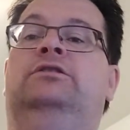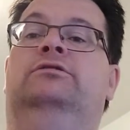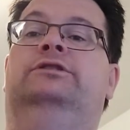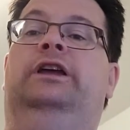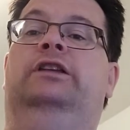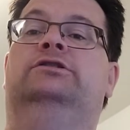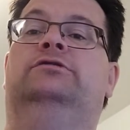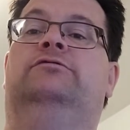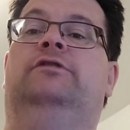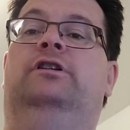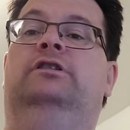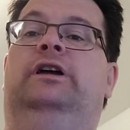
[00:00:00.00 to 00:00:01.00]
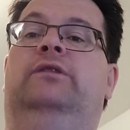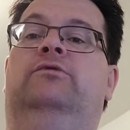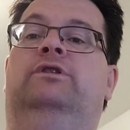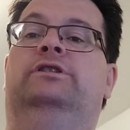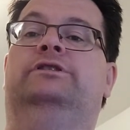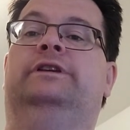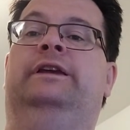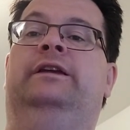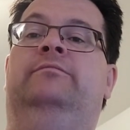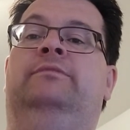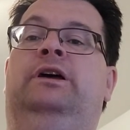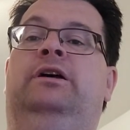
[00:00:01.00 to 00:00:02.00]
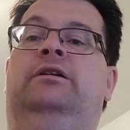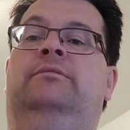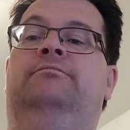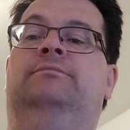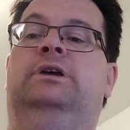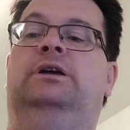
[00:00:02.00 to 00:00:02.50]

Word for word: know, Tense and Frontline were the same um,